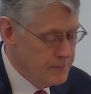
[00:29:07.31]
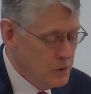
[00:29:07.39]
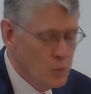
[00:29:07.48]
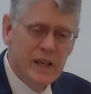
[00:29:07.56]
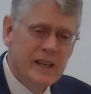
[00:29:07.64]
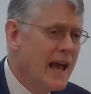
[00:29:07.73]

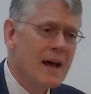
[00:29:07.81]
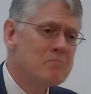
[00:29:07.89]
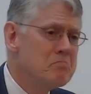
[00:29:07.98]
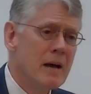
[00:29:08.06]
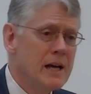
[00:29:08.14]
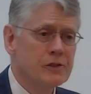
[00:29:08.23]
We can't
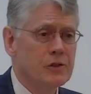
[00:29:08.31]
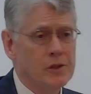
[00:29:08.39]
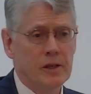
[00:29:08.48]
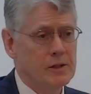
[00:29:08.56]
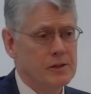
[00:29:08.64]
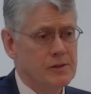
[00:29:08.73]
measure
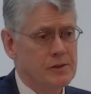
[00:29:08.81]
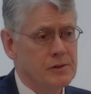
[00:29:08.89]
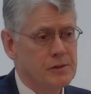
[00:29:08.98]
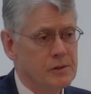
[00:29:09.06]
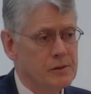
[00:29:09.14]
this.